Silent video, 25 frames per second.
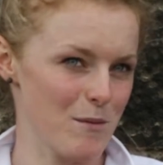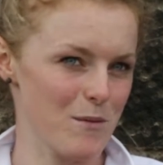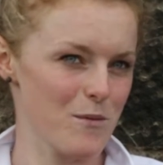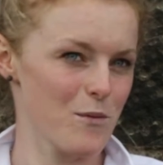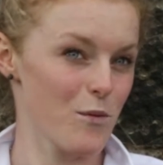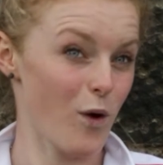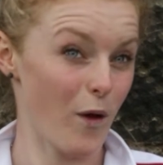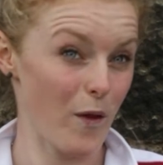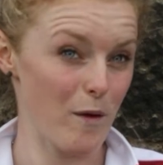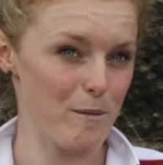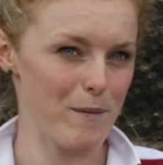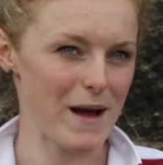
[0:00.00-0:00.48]

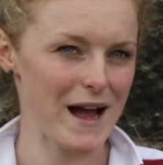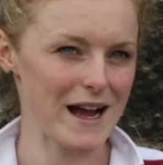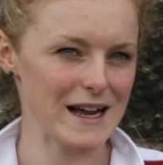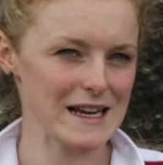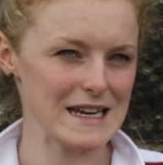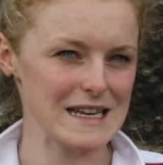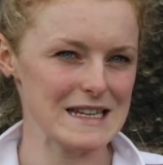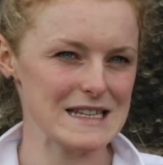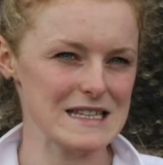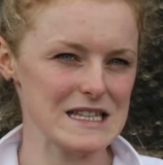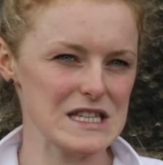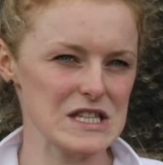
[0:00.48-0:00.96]
what the back
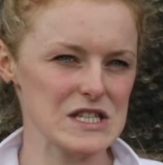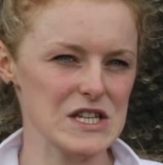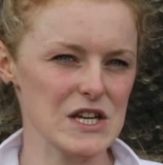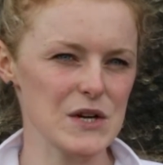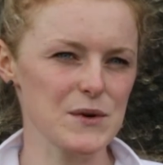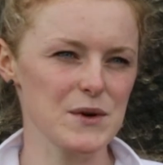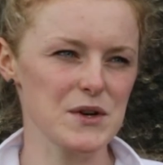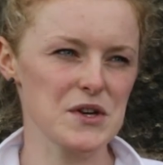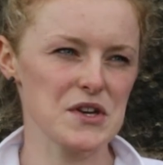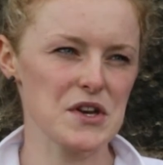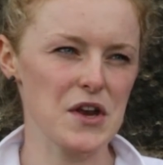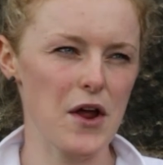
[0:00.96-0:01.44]
needed to
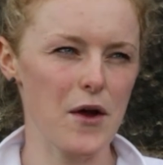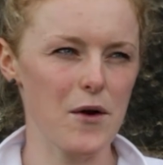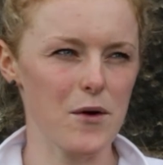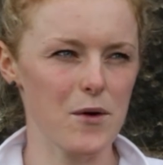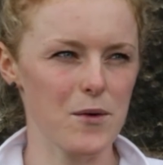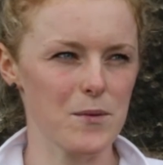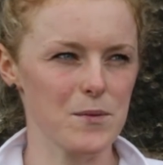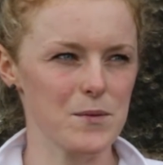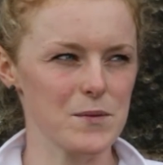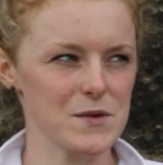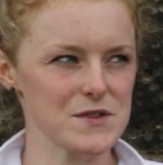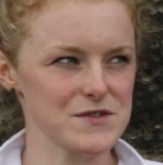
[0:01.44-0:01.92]
do, and no
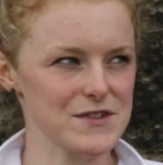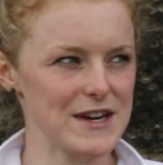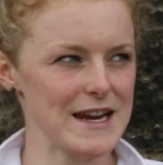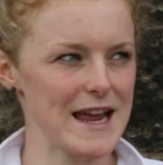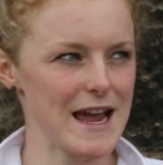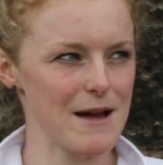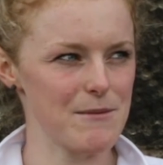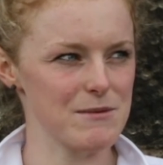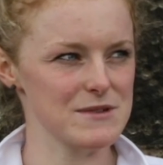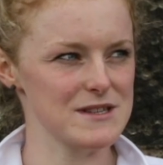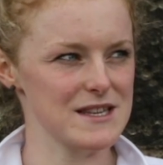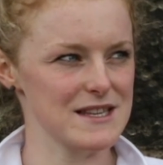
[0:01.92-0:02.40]
one was really
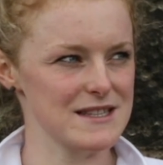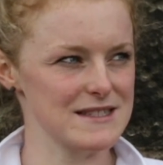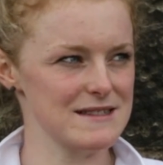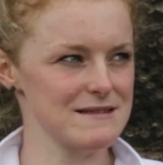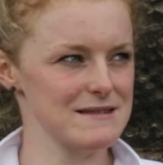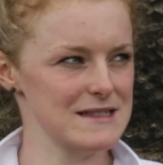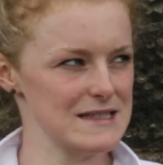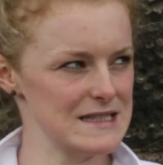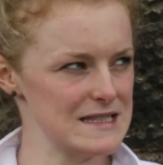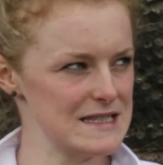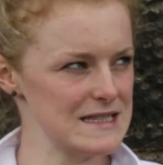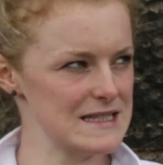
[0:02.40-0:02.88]
able to
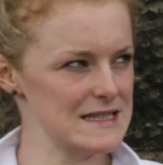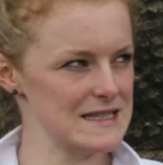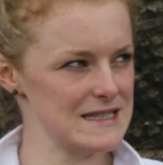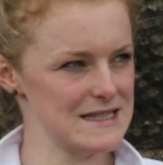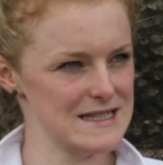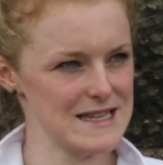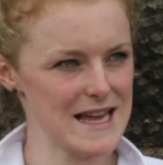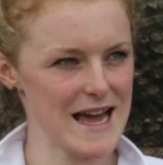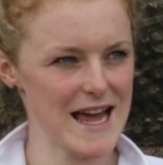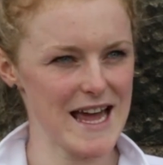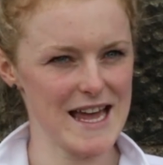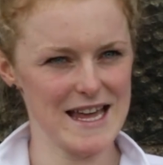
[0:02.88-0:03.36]

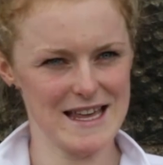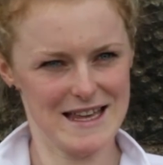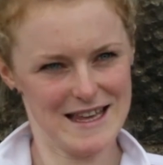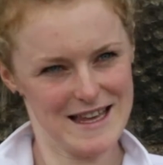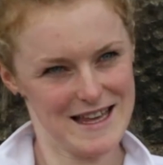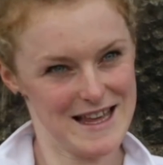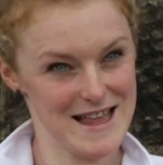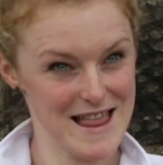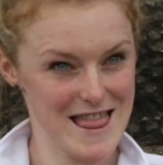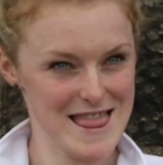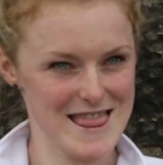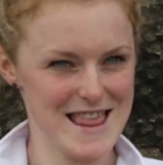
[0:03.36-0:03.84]
say
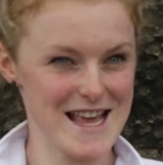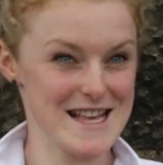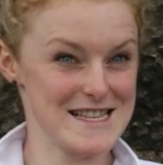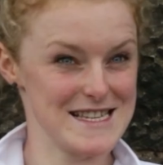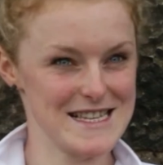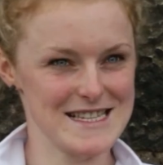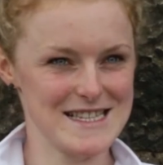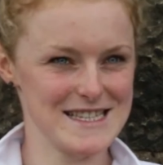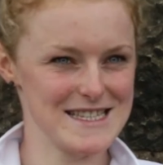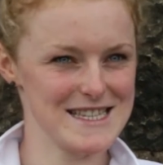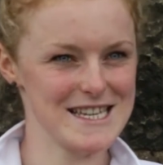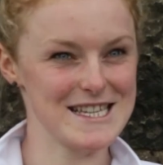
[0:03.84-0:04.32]

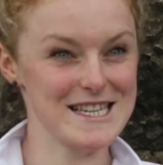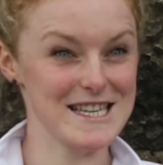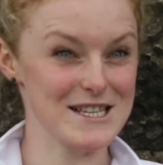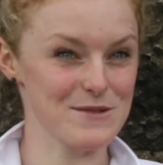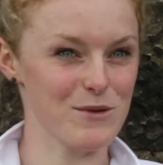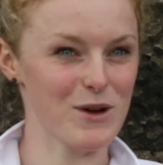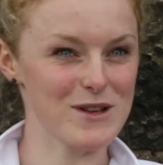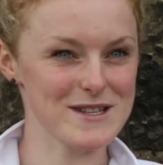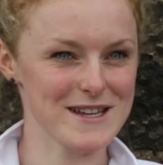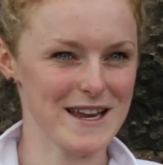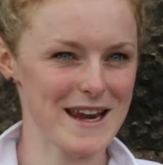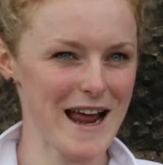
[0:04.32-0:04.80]
this is
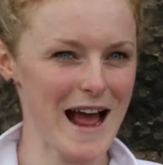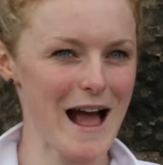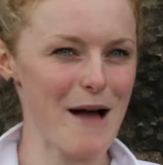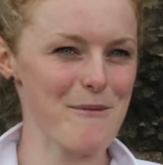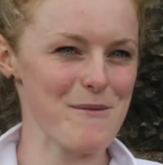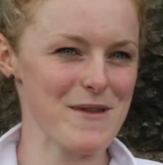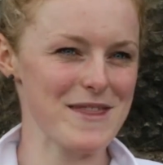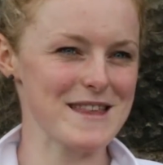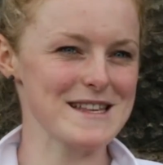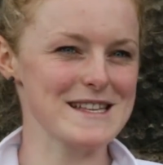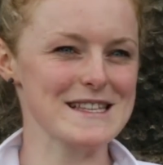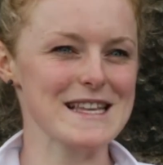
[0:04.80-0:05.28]
what's going to
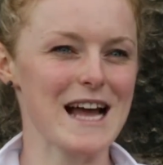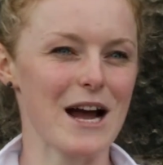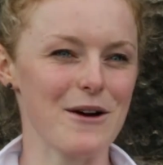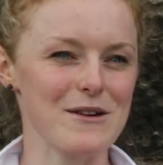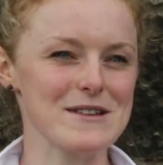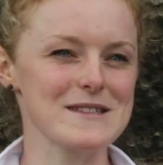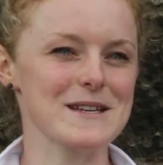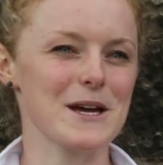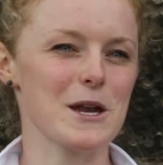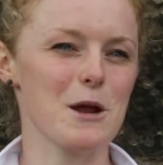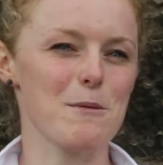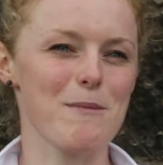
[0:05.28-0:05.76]
happen, this is how
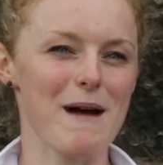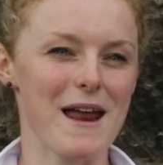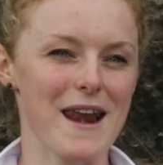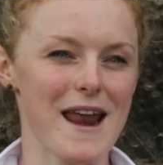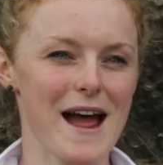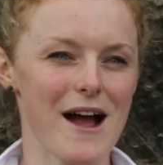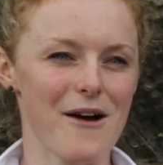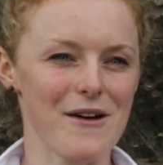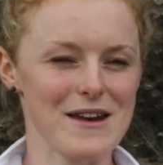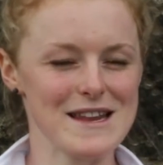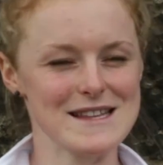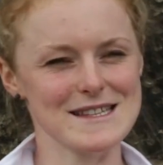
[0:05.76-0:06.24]
it's going to pan
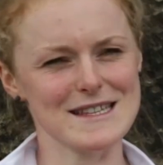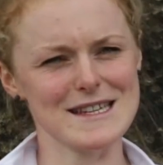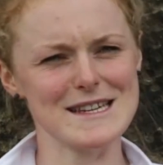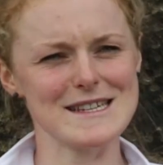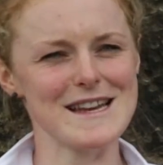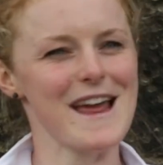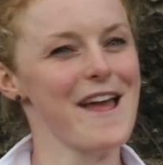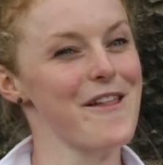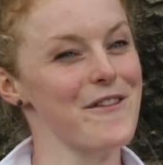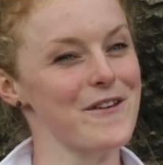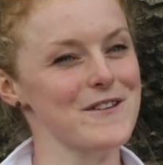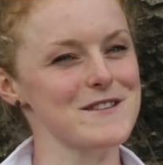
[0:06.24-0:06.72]
out, and it's going to
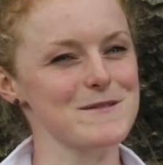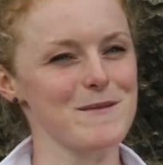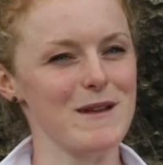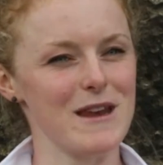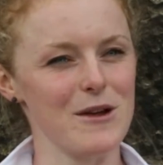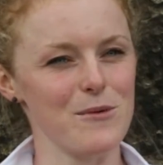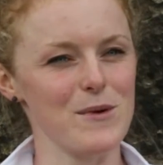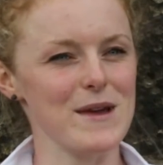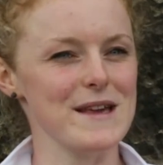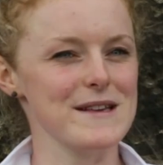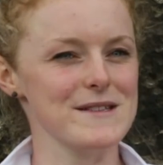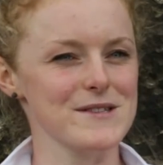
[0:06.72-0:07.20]
take this
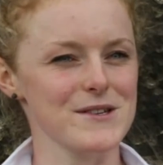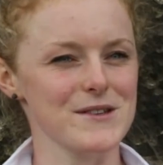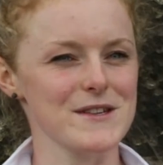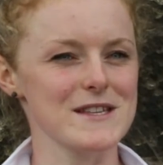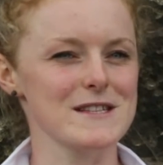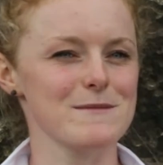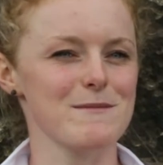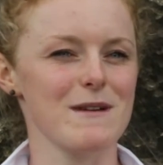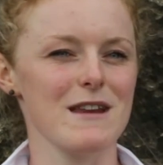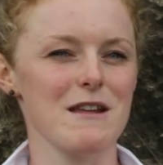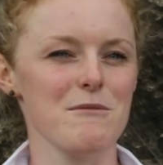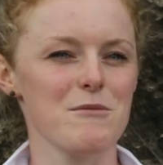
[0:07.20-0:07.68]
many weeks or
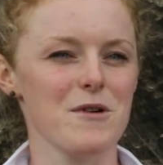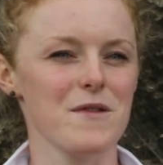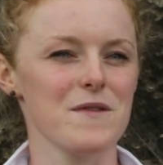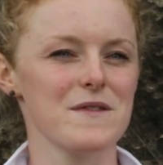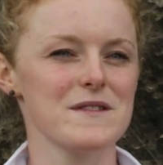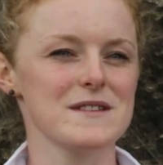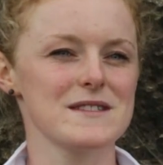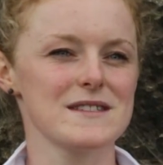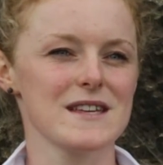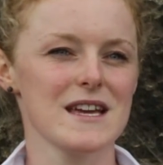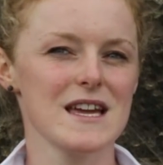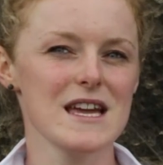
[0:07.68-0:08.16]
this many
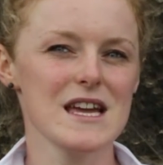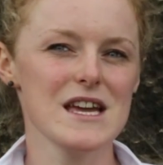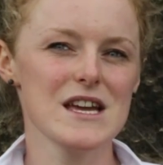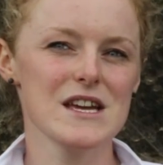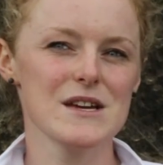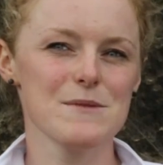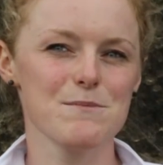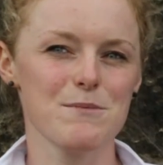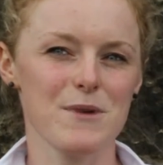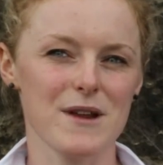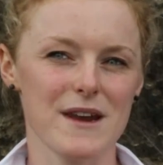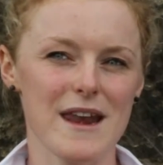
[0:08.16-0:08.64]
months.
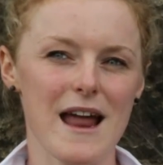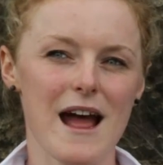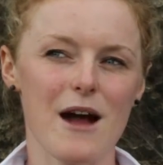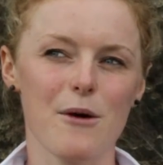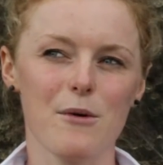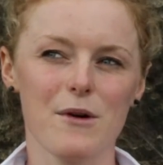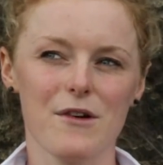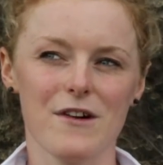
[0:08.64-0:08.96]
But now